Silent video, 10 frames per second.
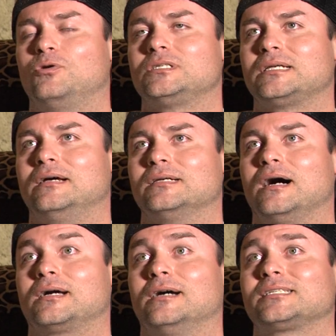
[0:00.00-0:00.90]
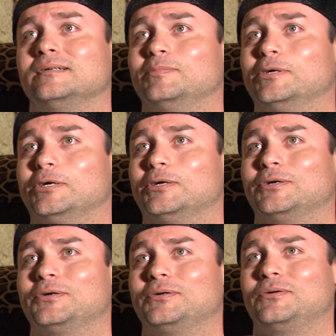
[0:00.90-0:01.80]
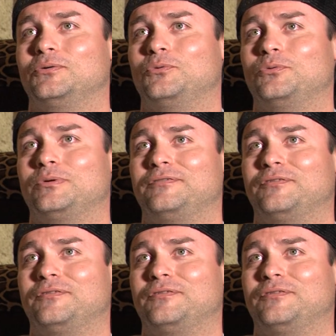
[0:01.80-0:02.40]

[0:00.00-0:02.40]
was a customer when we